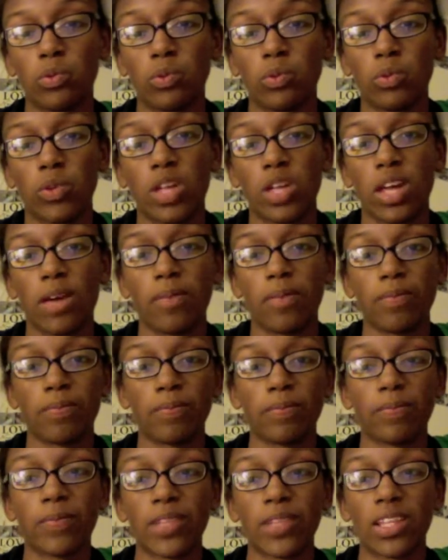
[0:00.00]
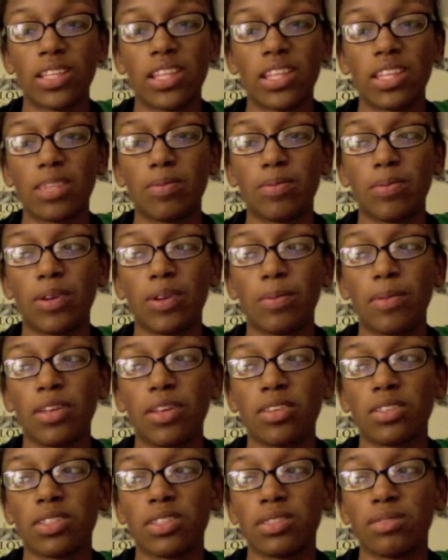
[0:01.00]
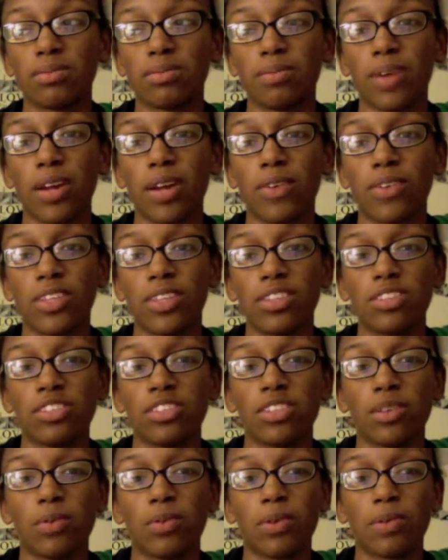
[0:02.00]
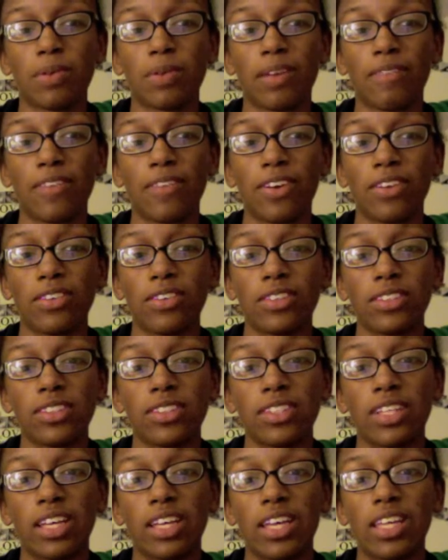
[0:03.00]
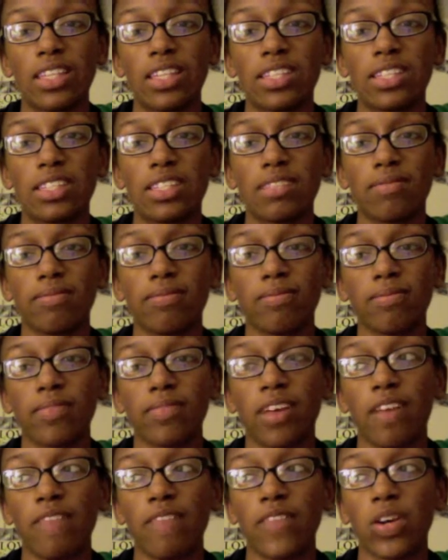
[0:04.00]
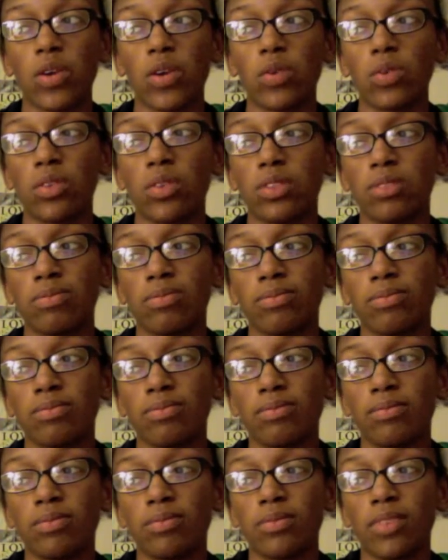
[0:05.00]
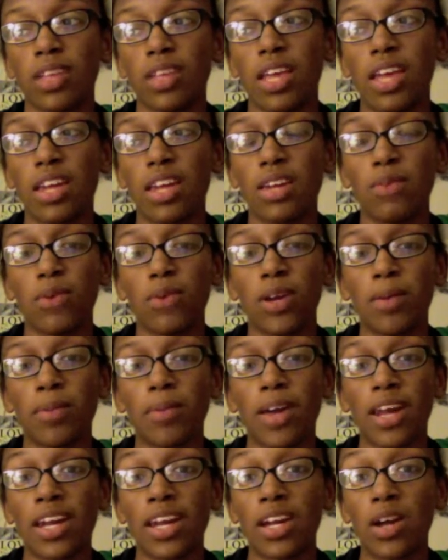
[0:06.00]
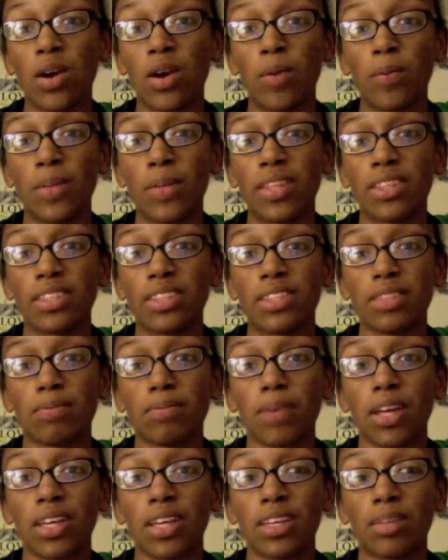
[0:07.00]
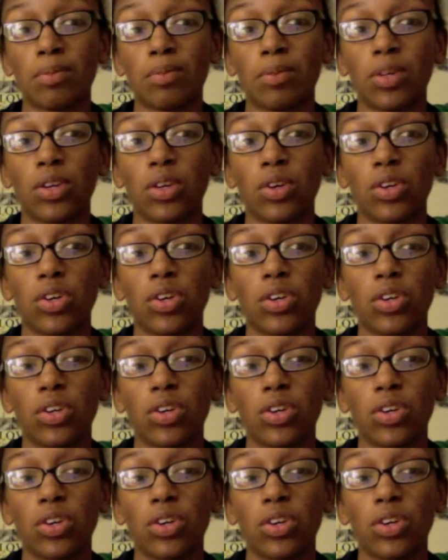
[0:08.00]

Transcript: yeah, that's pretty much my relationship with my phone. It's a phone, and when I'm not at home, it's my computer.